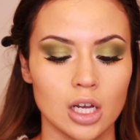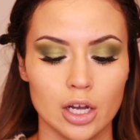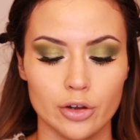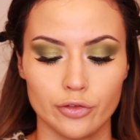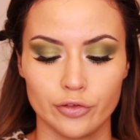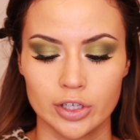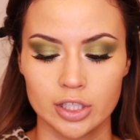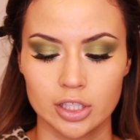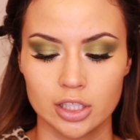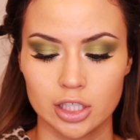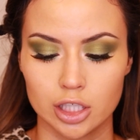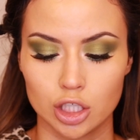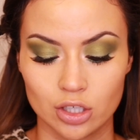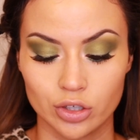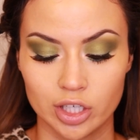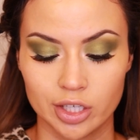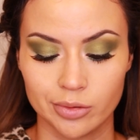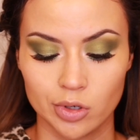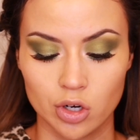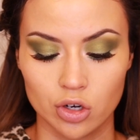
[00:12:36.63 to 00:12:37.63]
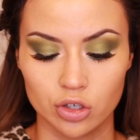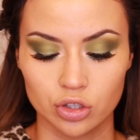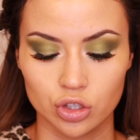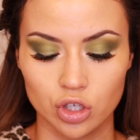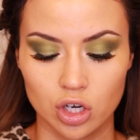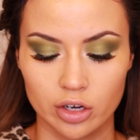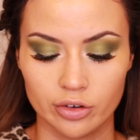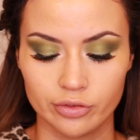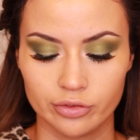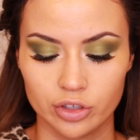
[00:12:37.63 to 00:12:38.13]
I fancy cream
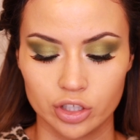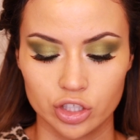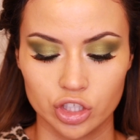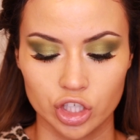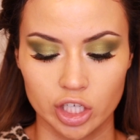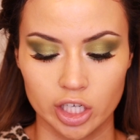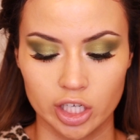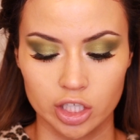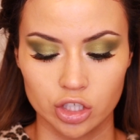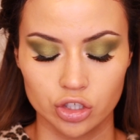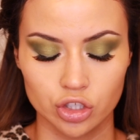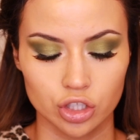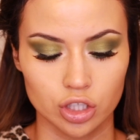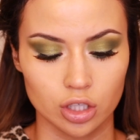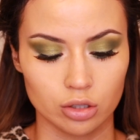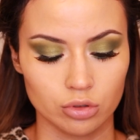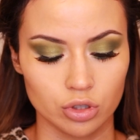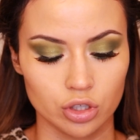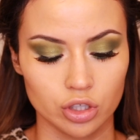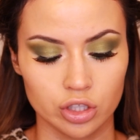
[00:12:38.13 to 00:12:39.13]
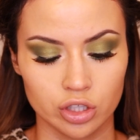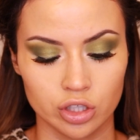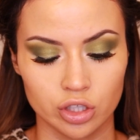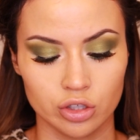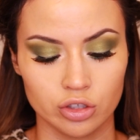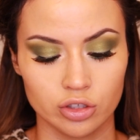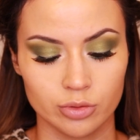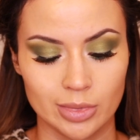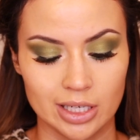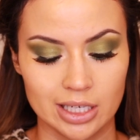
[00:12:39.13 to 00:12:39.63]
contouring for a change, so I'm going to
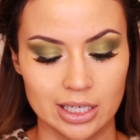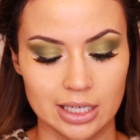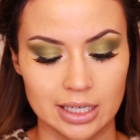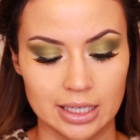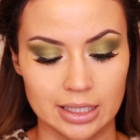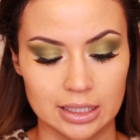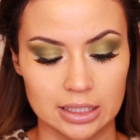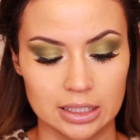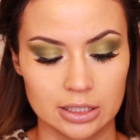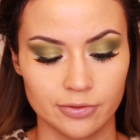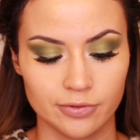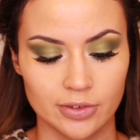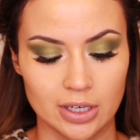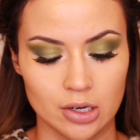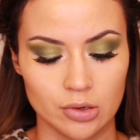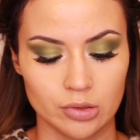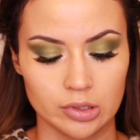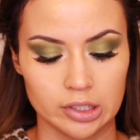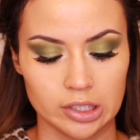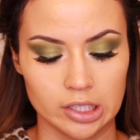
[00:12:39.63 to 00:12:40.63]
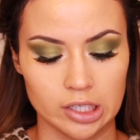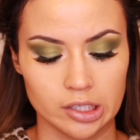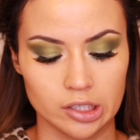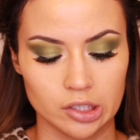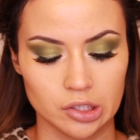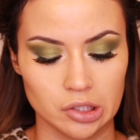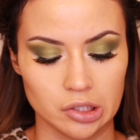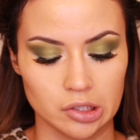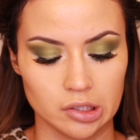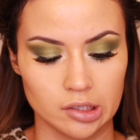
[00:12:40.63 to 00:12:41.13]
use my NYX
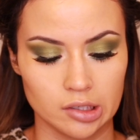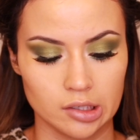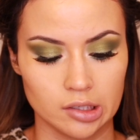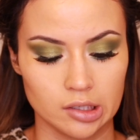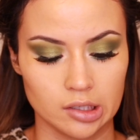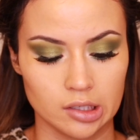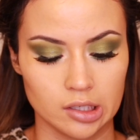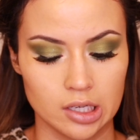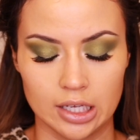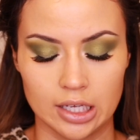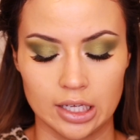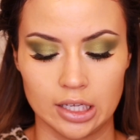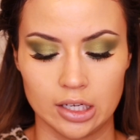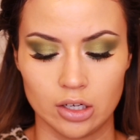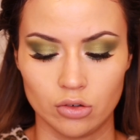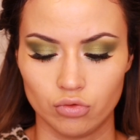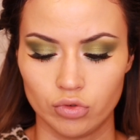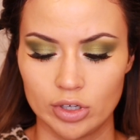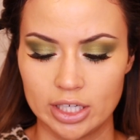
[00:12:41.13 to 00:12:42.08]
foundation in